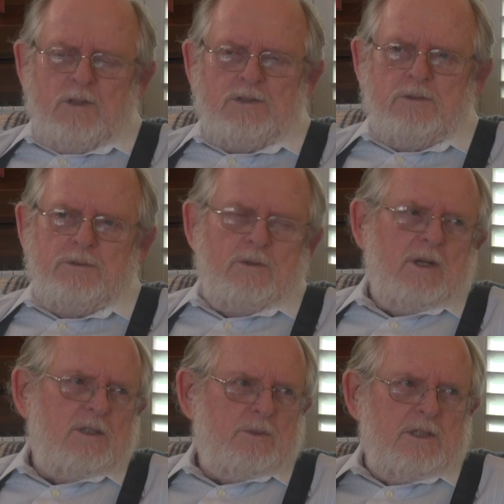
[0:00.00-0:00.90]
So when
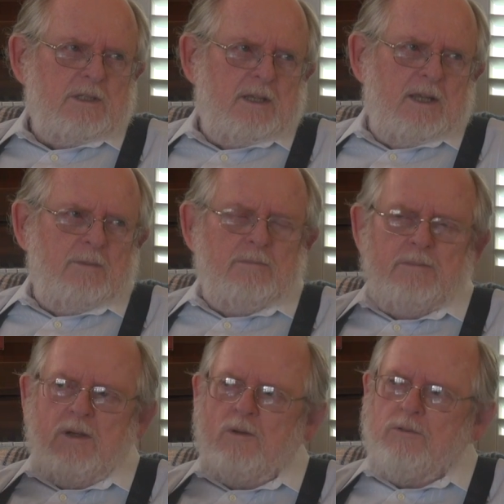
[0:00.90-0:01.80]
graduation came,
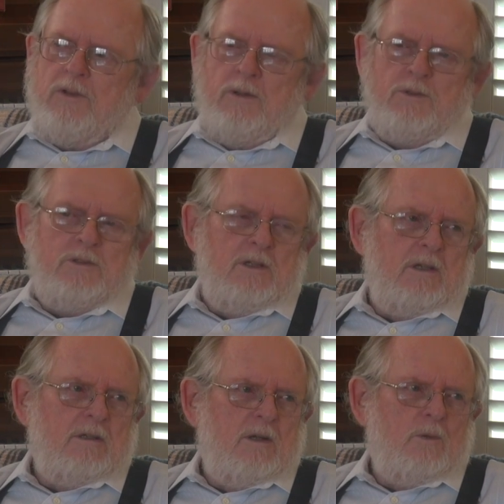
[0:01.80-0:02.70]
my whole family's there.